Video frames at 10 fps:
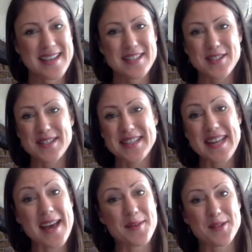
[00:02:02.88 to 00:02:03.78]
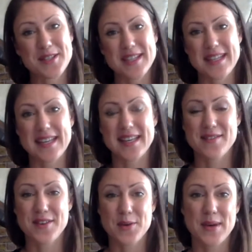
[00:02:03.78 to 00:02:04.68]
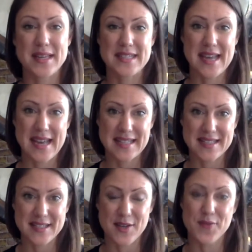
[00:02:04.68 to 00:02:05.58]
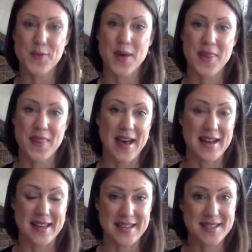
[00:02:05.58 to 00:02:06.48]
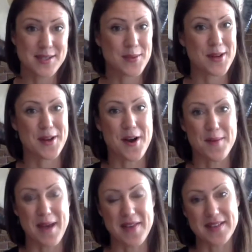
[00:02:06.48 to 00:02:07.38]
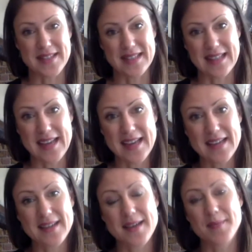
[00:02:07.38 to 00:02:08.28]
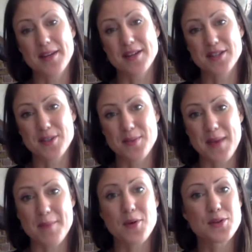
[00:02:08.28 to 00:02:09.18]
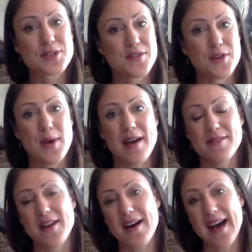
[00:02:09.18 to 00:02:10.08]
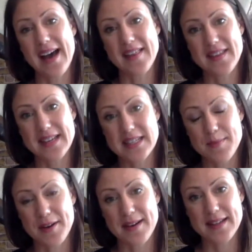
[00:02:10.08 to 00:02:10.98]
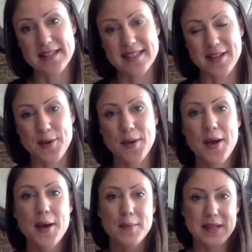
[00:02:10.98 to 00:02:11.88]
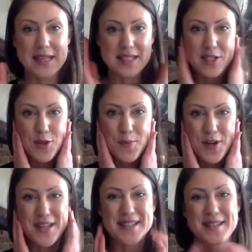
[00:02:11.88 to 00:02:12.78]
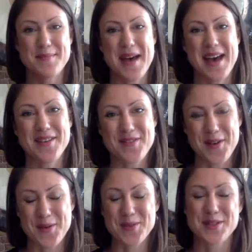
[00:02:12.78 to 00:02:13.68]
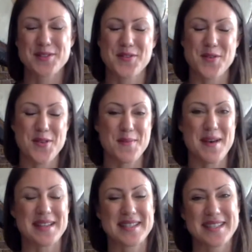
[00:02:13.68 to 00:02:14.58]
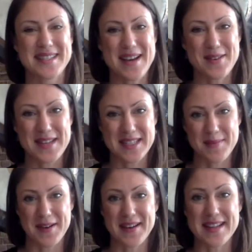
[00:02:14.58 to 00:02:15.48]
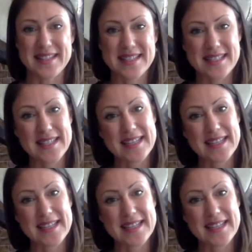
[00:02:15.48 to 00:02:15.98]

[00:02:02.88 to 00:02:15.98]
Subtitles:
So today we're just going to give you a taste of what that is, what a gong bath is like. I'm going to assume that most of you have not had the experience, so please do put in some headphones for the best sound experience.